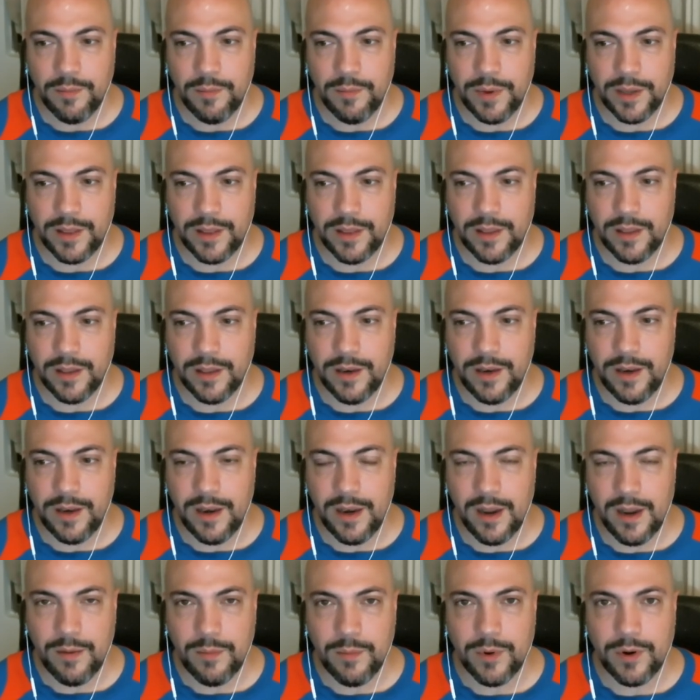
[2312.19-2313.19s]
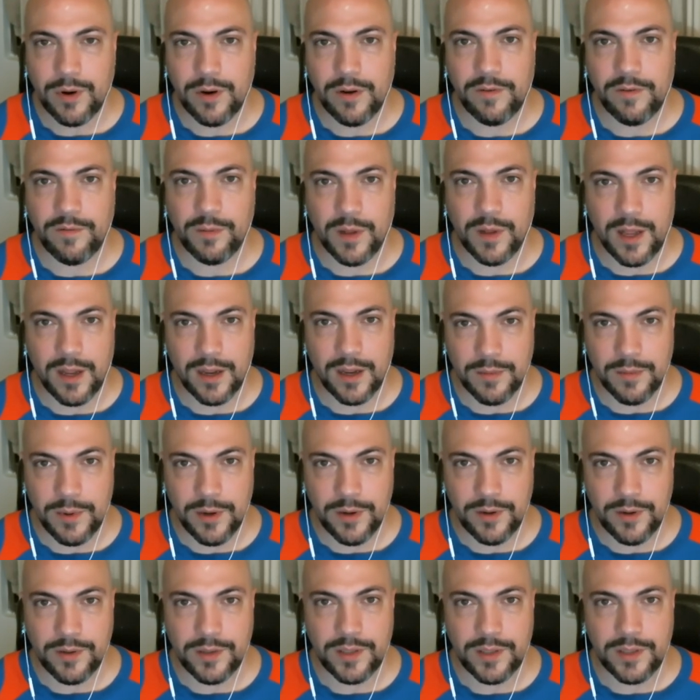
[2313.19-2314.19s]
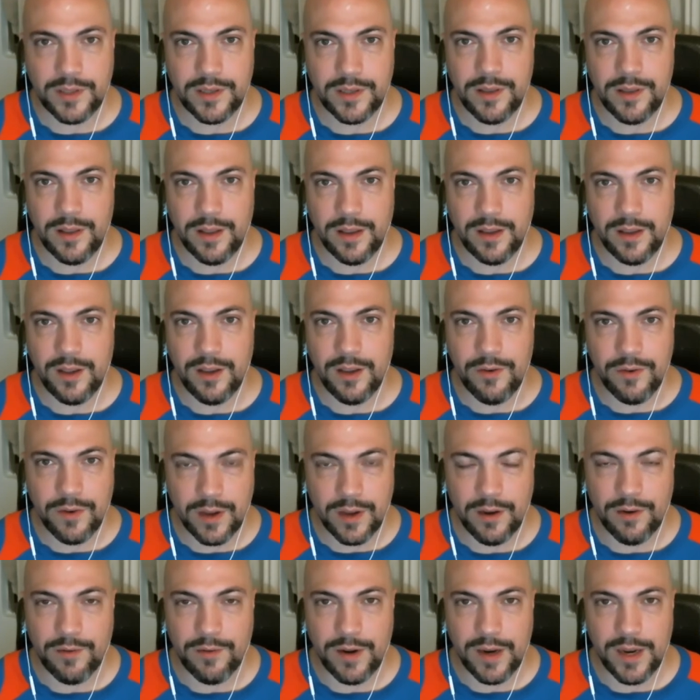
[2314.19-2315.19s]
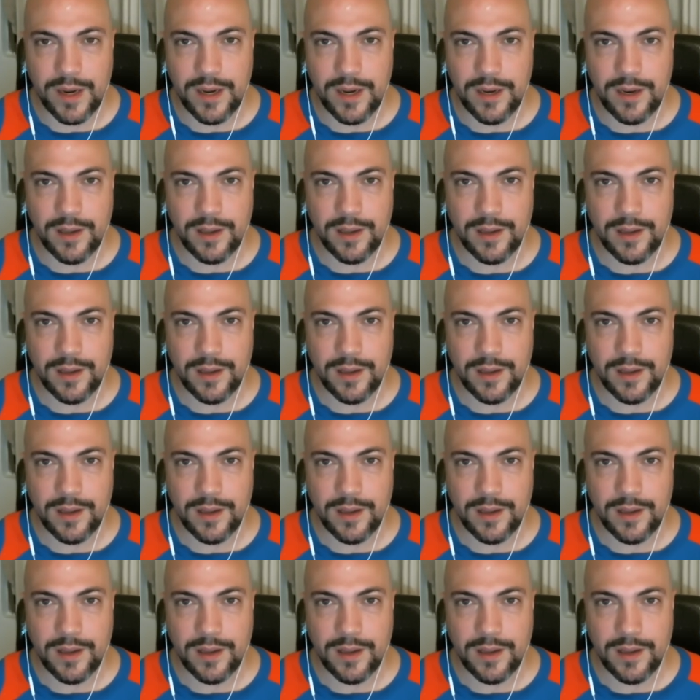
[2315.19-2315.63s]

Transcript: but the number of blog posts that you can read